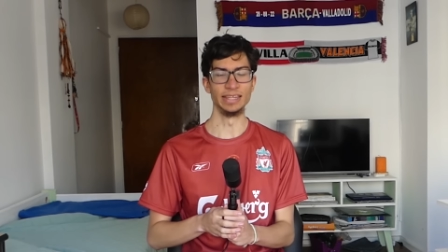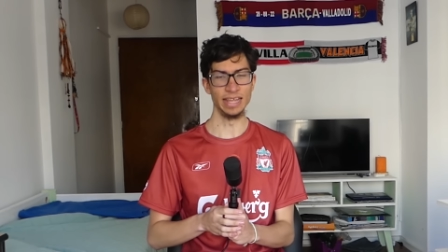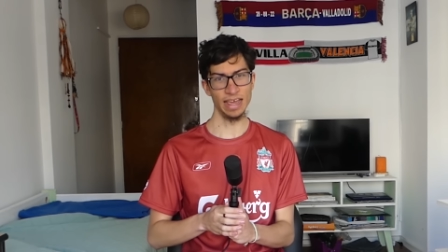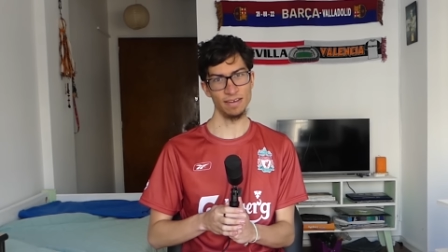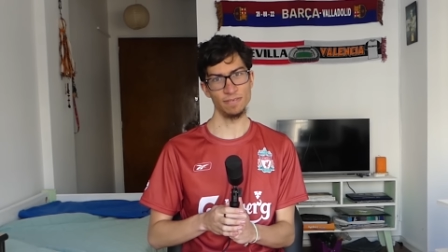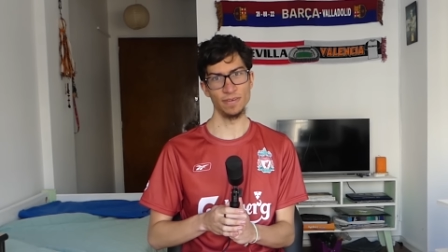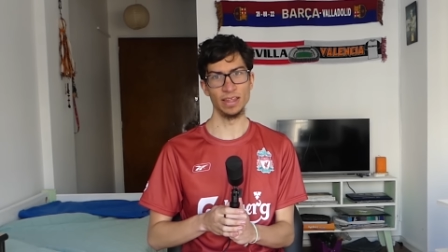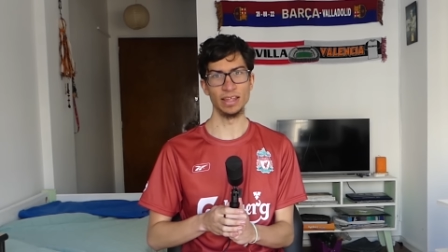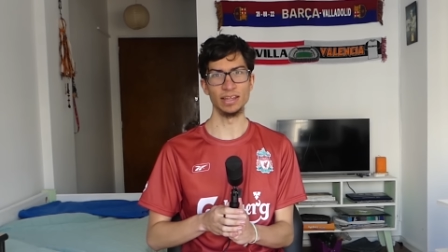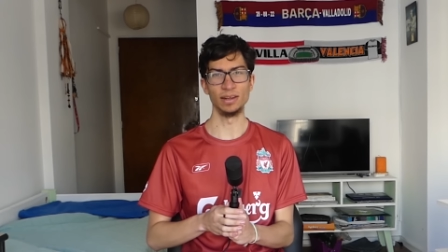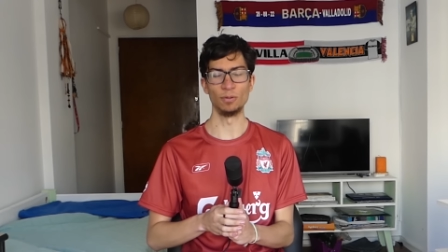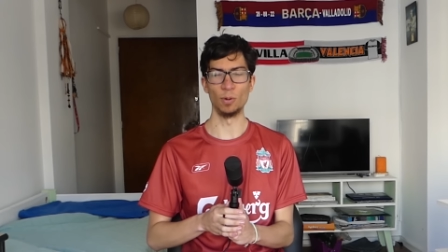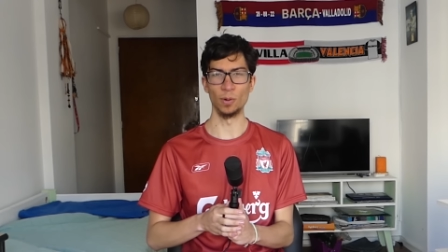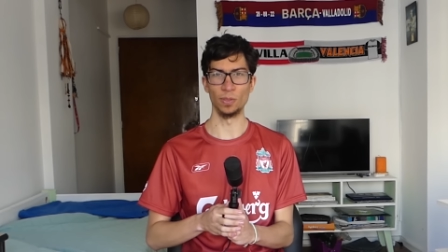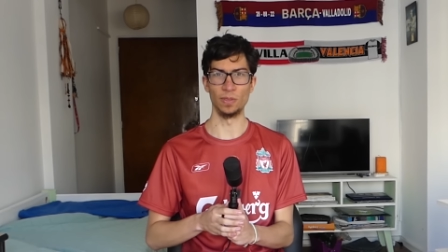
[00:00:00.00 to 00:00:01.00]

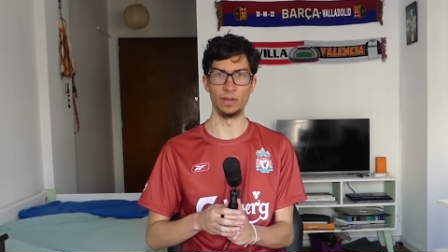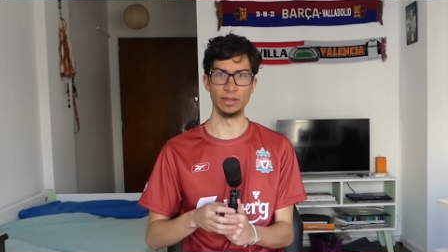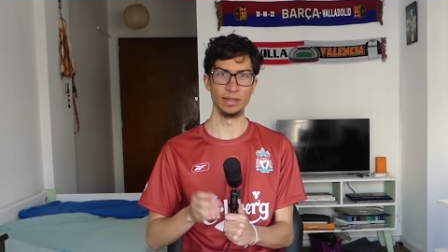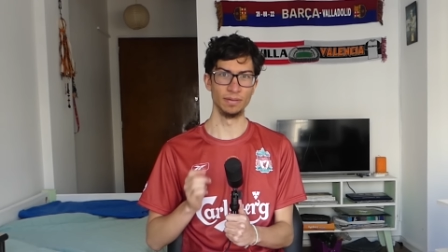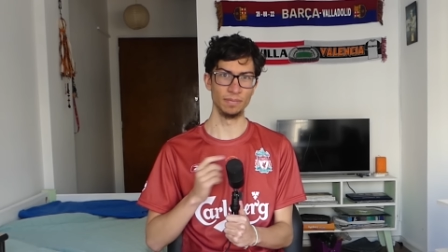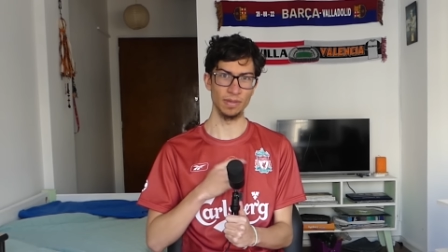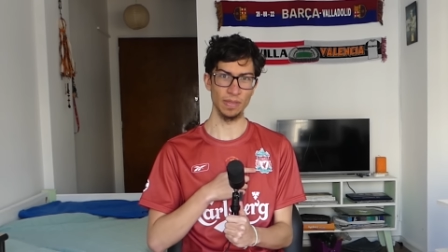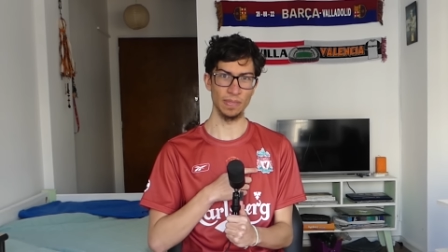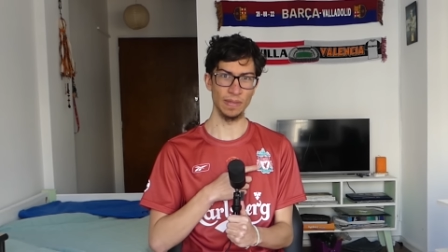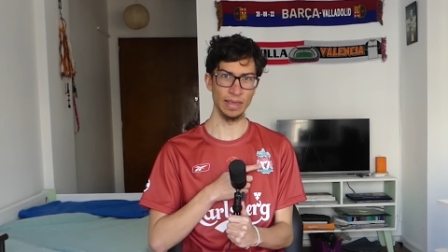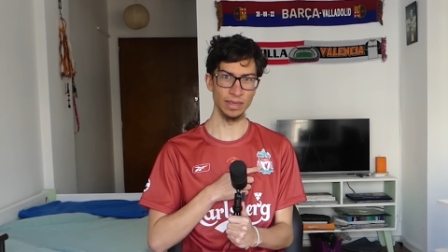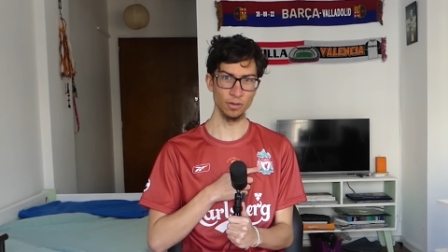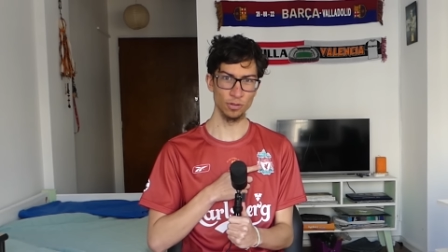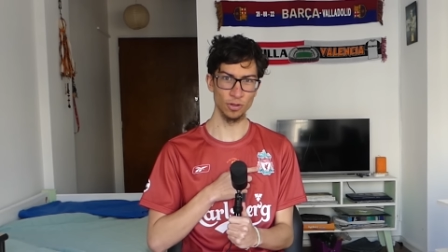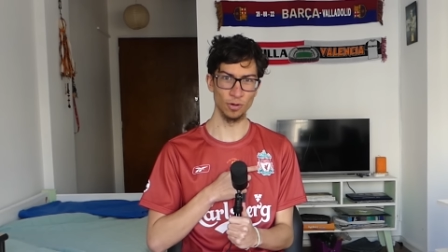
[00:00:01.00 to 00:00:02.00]
Definitely worth it.
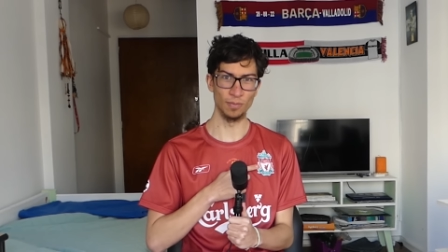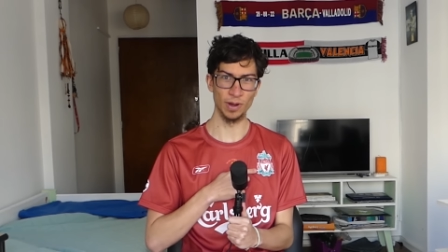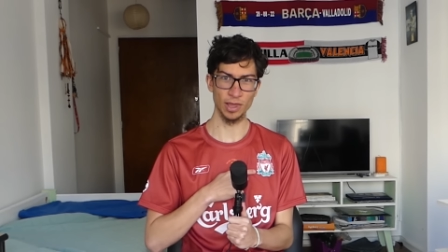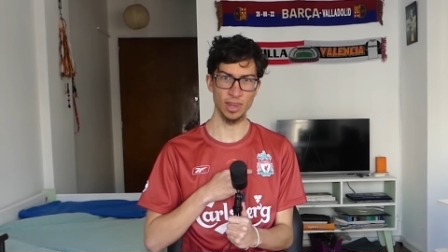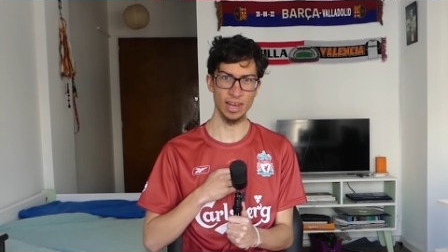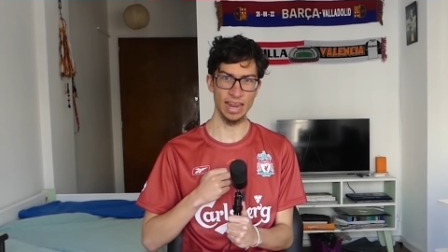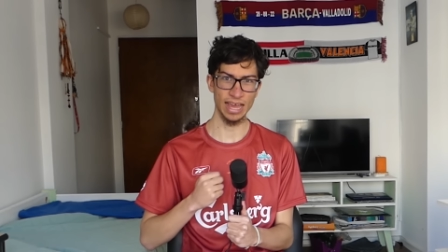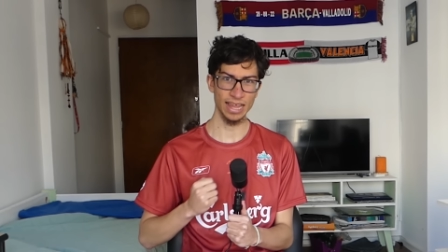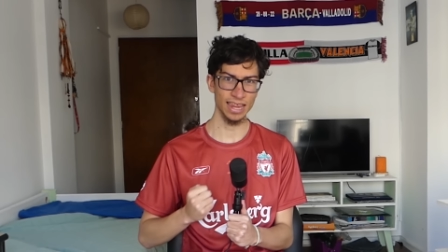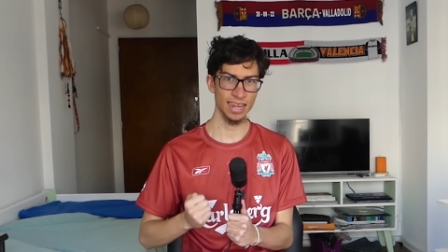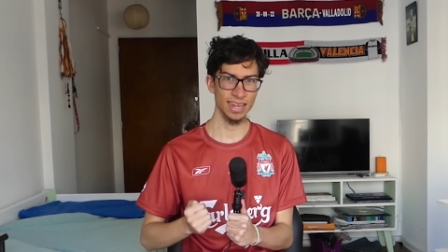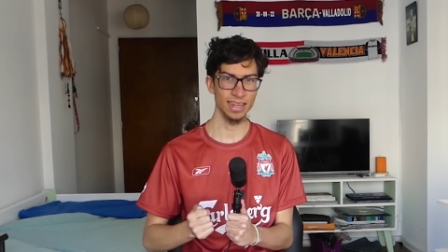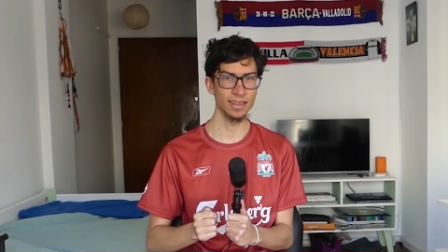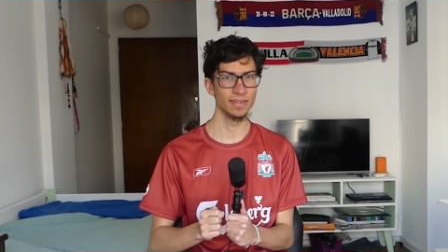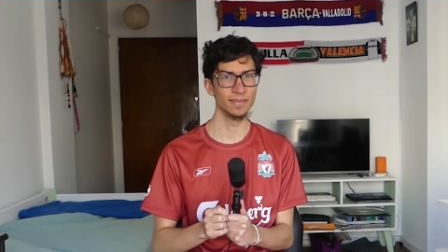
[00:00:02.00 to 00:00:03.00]
Thank you so much, lads.